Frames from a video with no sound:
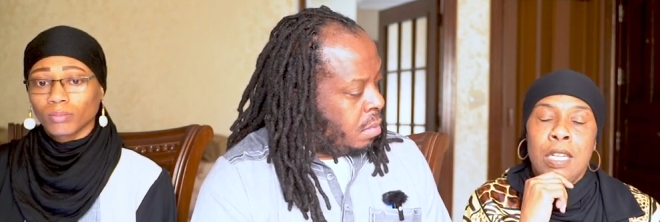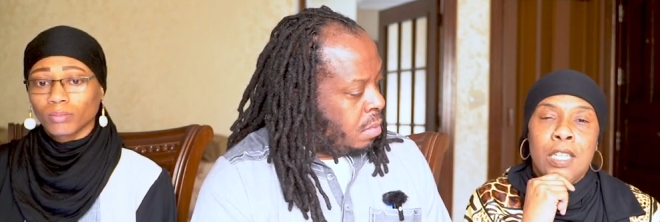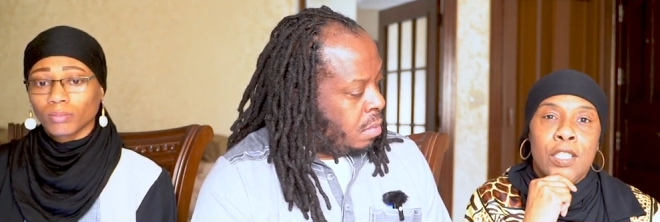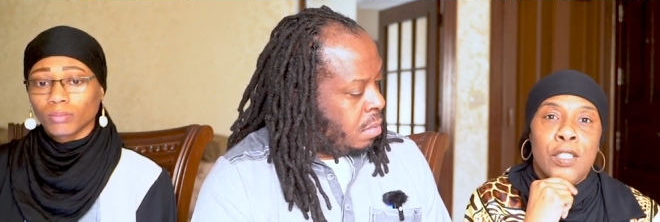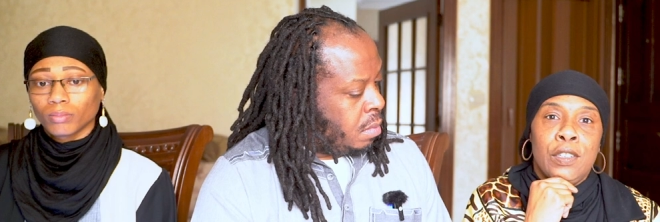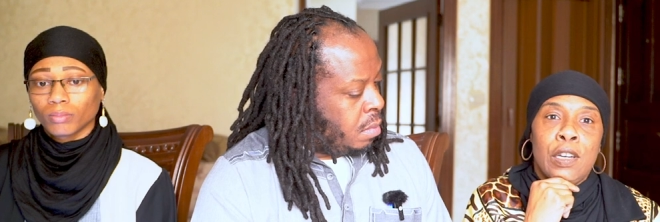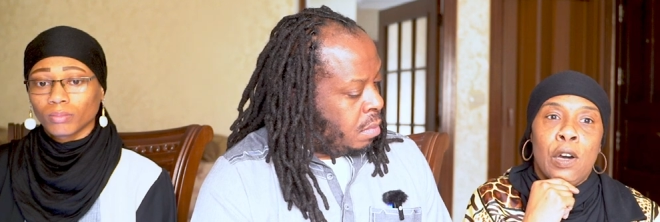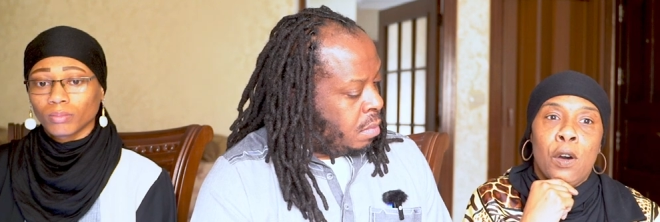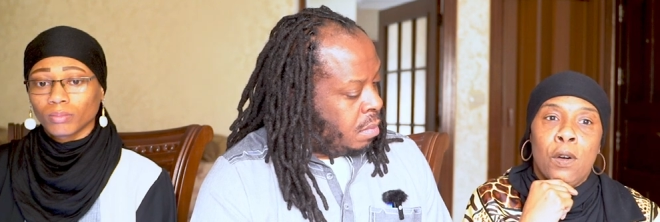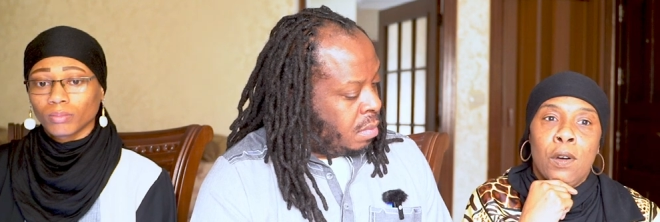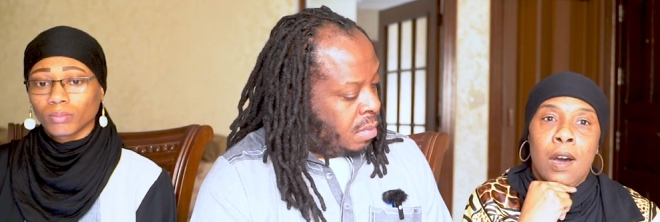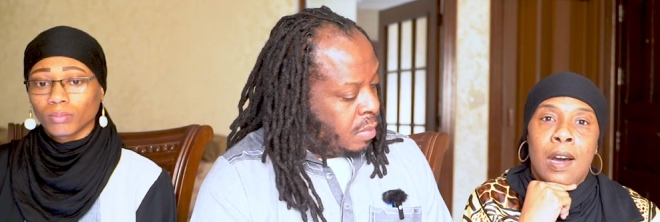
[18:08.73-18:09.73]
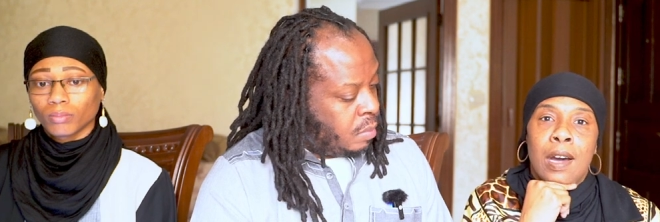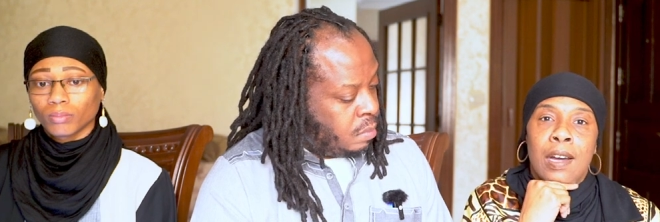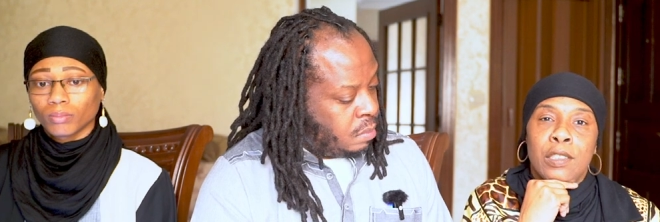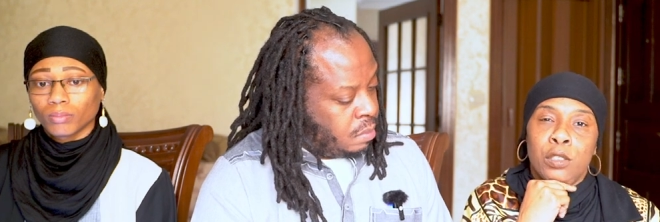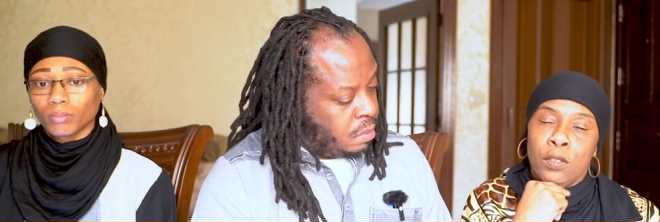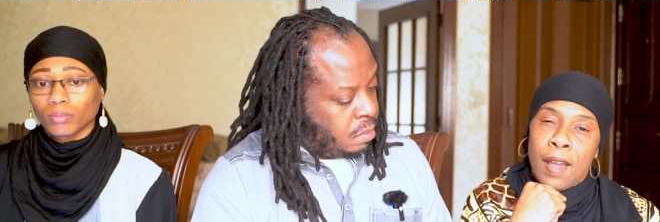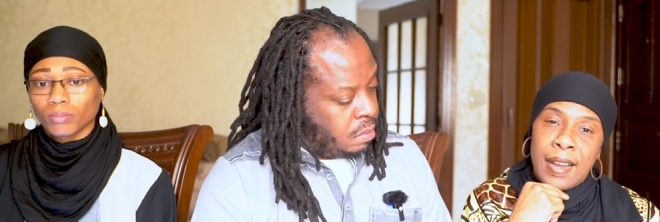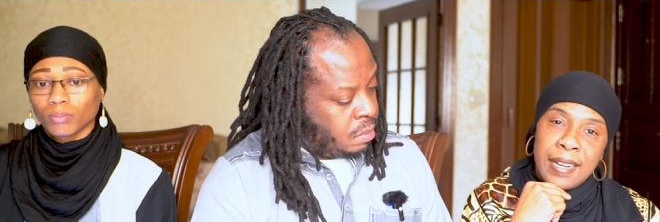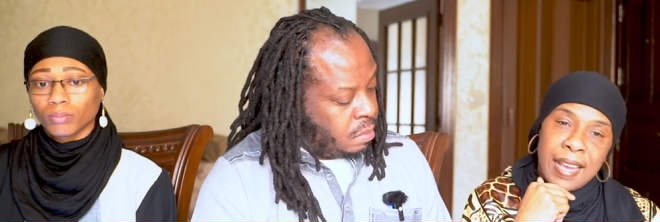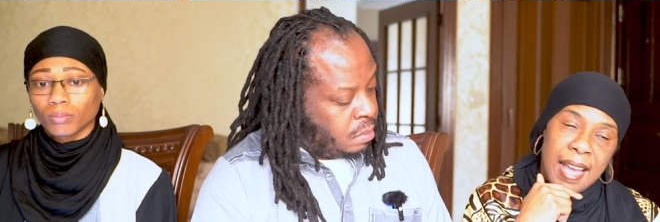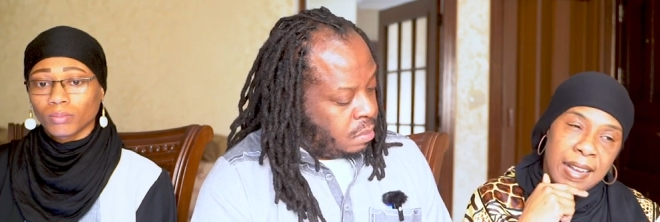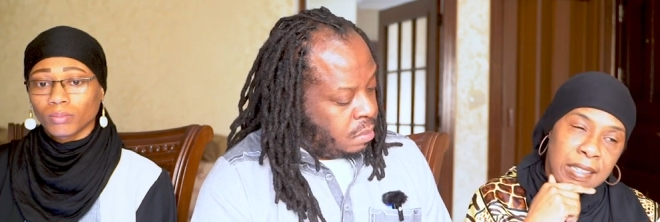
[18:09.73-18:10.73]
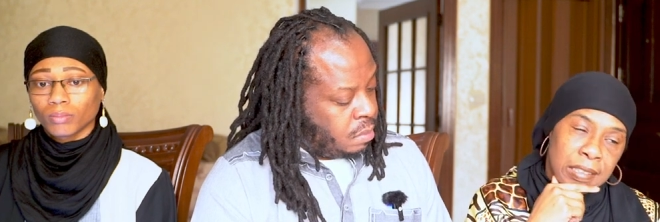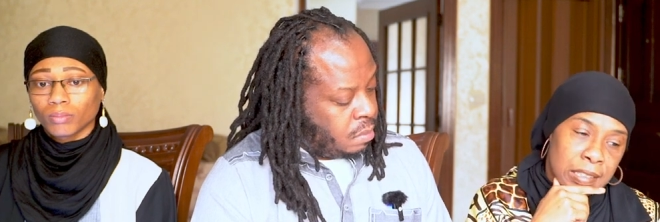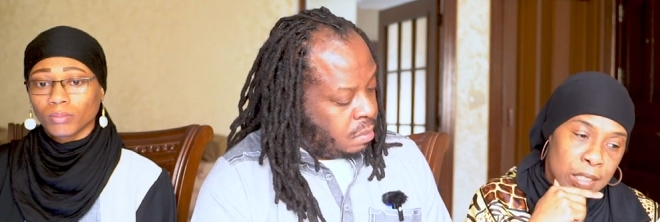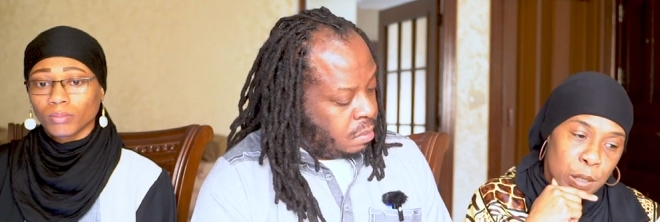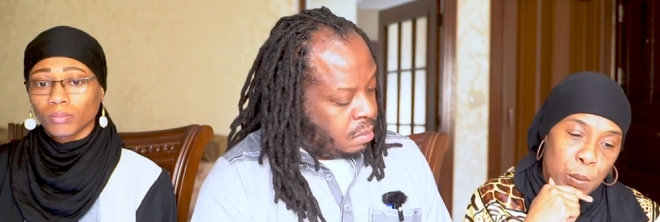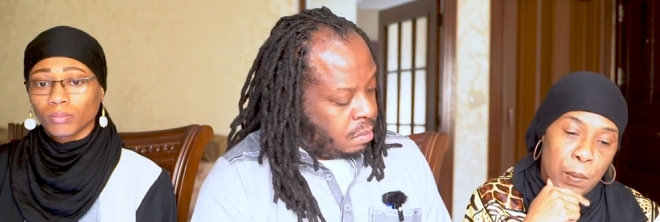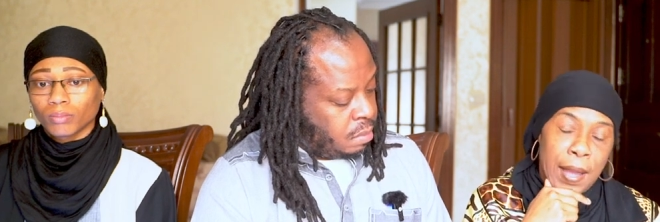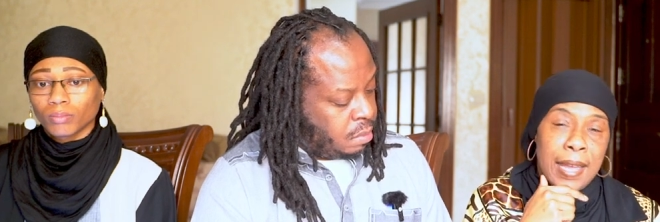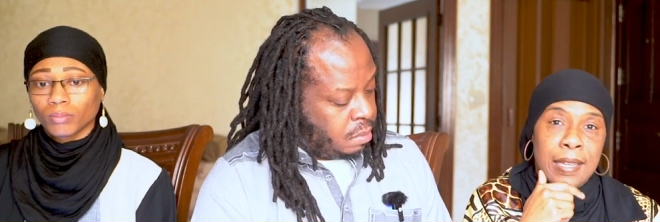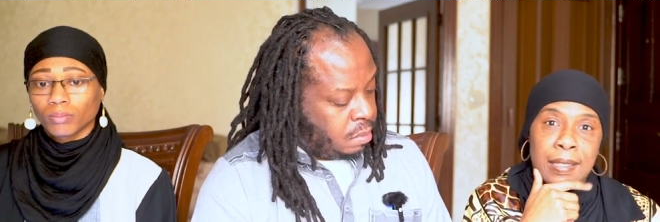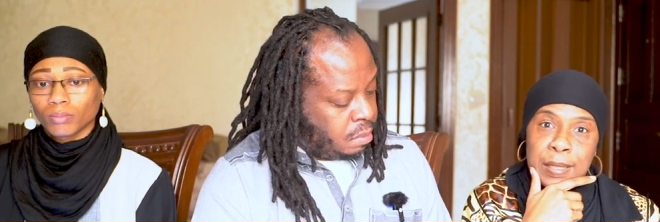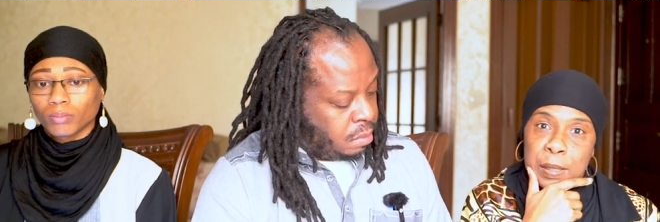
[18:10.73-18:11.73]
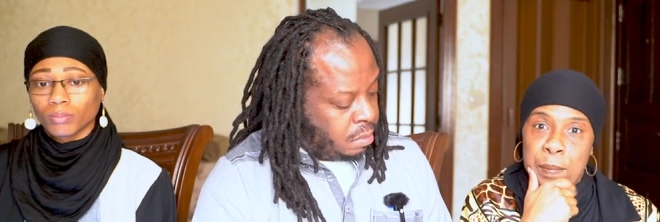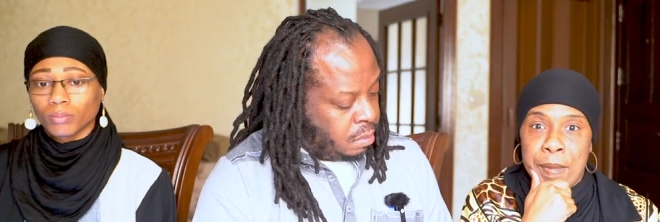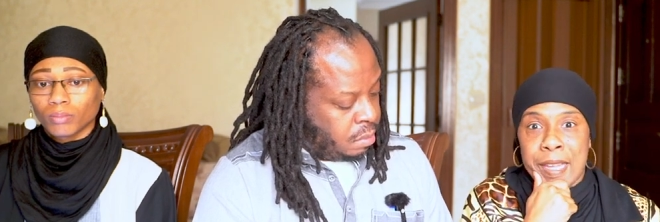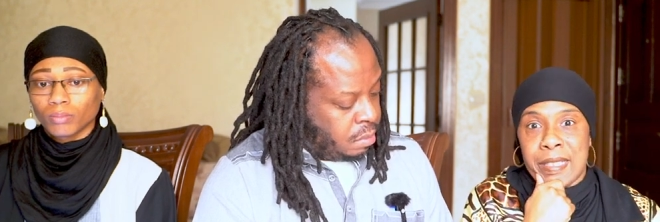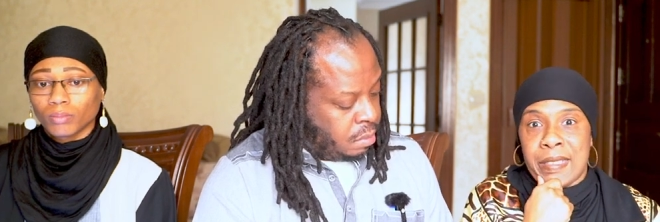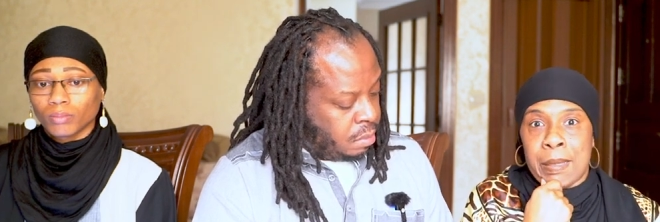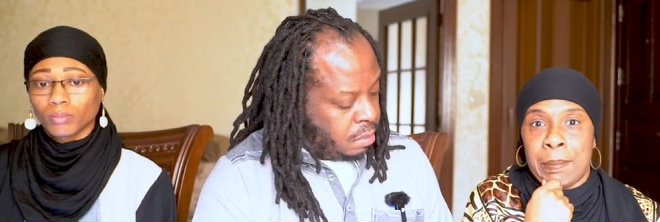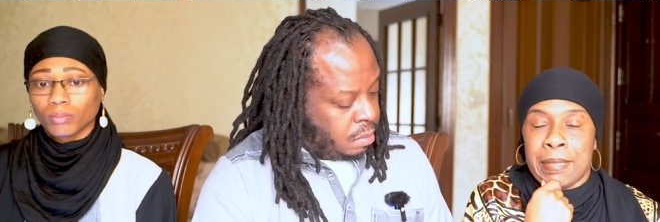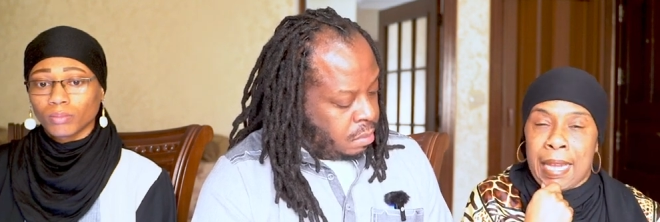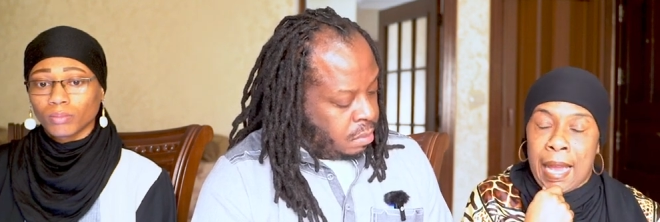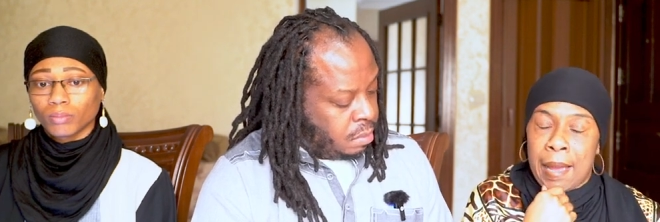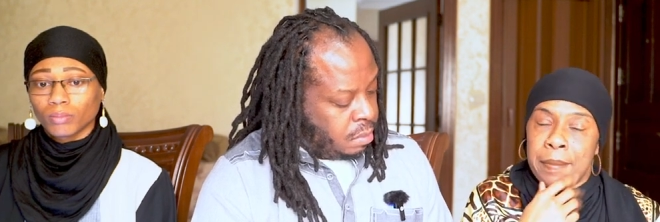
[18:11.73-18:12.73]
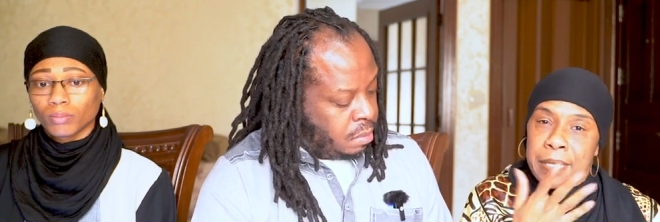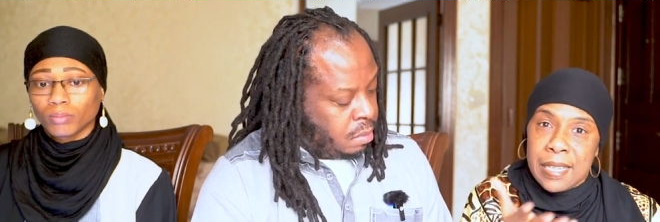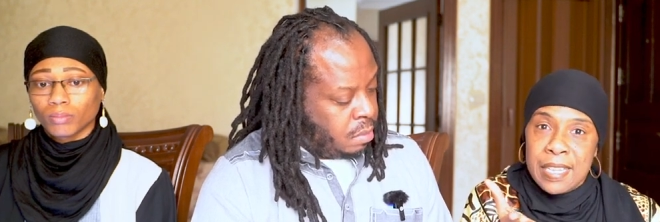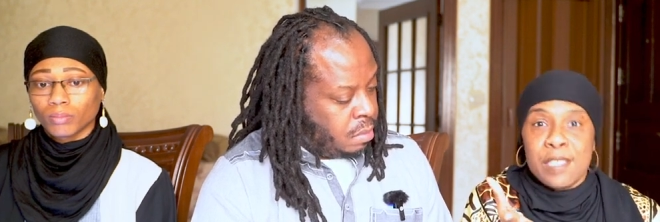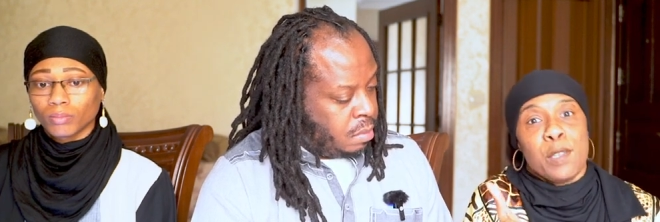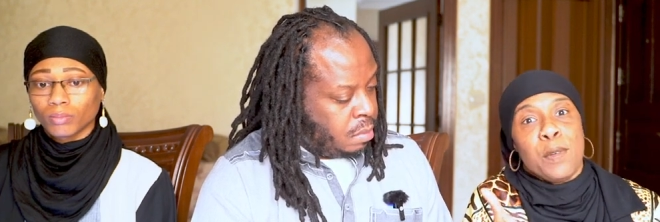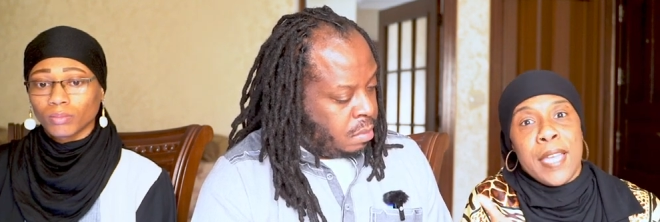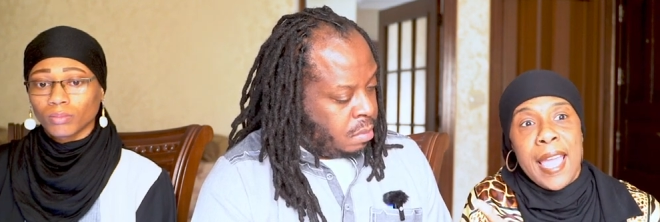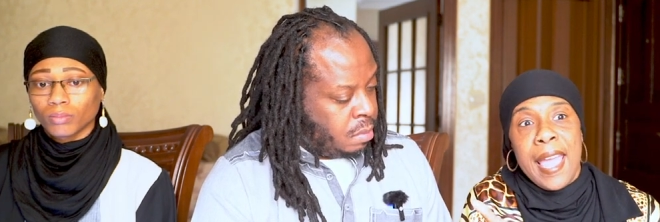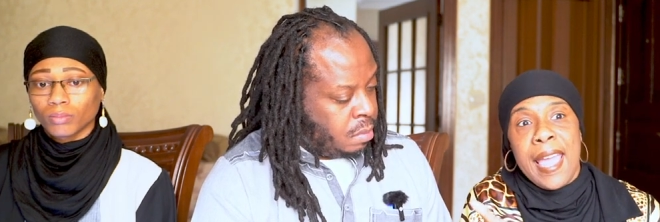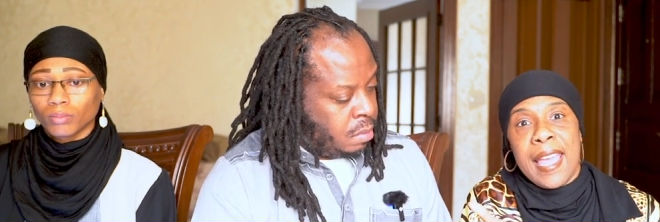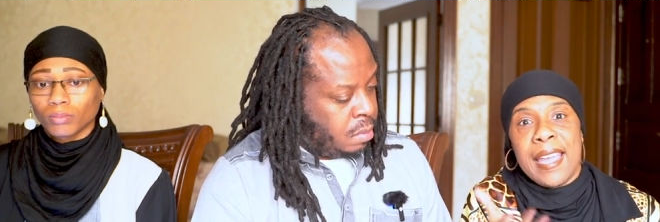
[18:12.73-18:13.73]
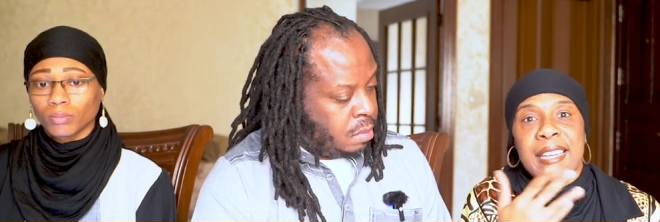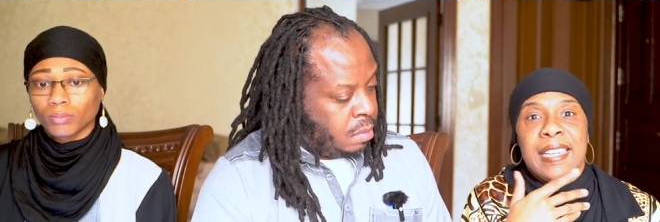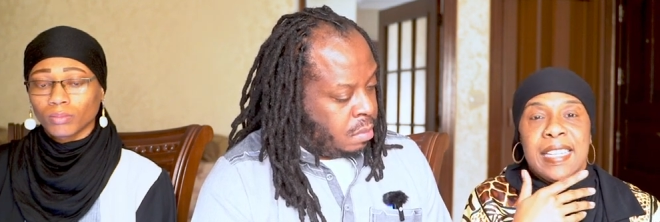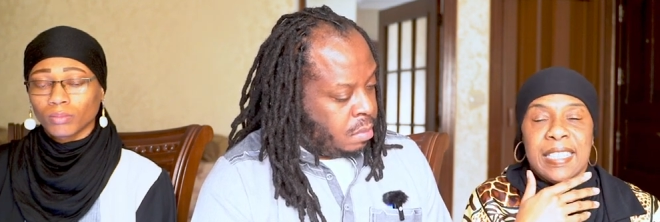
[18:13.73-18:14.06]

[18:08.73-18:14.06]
Speaker 1: You know, uh, try to kind of look away a little bit sometimes. It's okay.